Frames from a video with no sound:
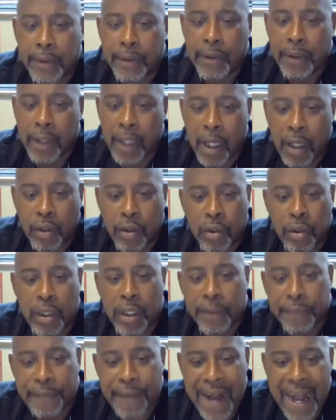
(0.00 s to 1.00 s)
You
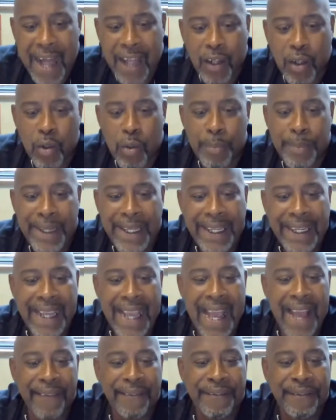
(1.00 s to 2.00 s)
can follow me
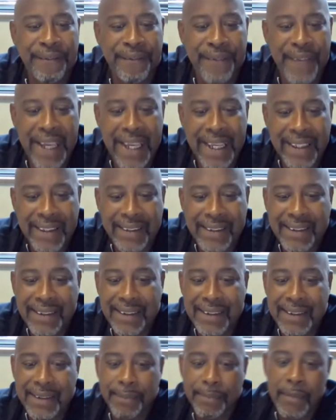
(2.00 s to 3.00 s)
at
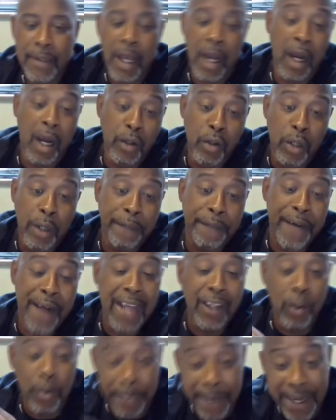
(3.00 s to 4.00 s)
Fisk. You can
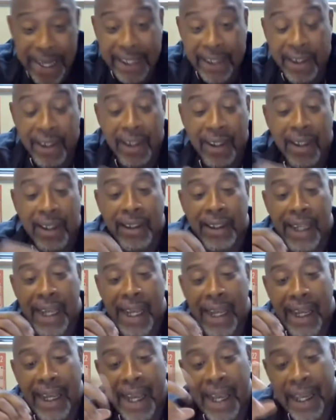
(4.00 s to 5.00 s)
follow me
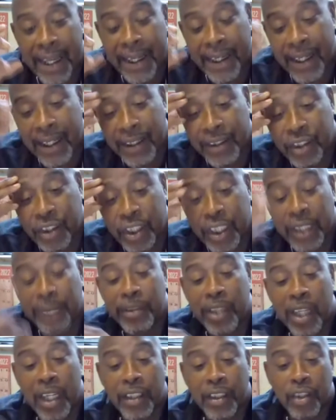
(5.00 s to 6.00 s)
at
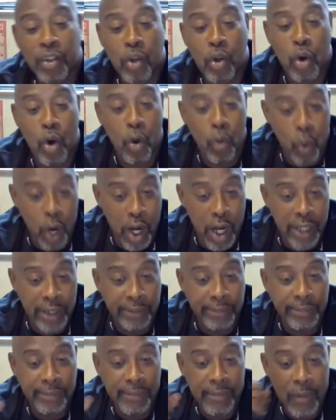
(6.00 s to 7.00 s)
Chibbs_1
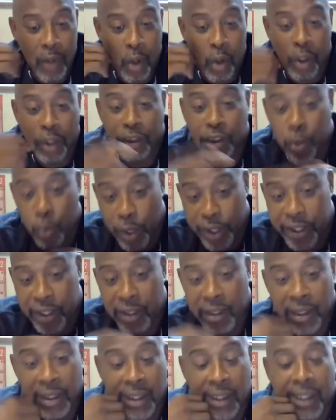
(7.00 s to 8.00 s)
on
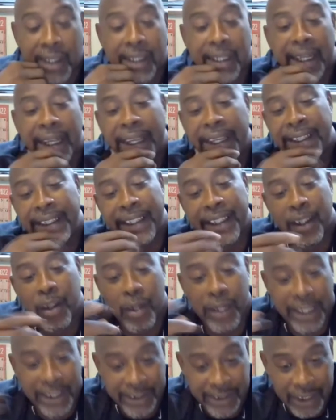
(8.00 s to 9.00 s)
Twitter, and then
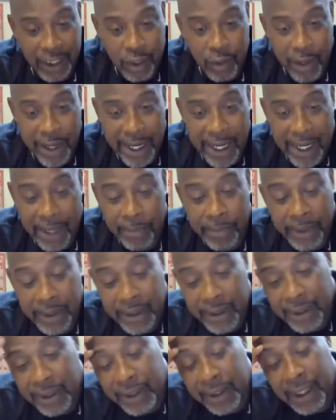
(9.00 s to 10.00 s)
on Instagram,
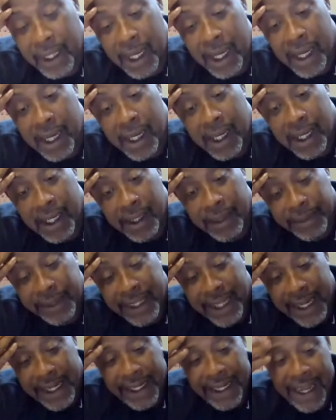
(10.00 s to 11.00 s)

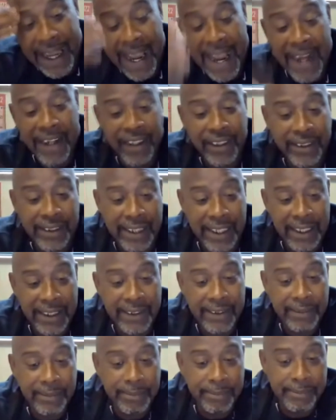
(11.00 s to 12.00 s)
Kenny
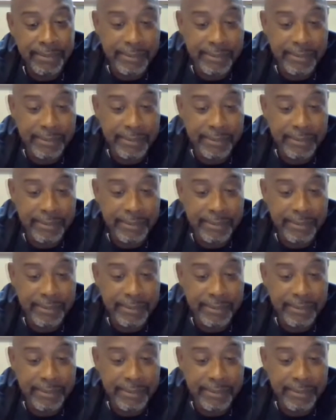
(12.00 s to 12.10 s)
Anderson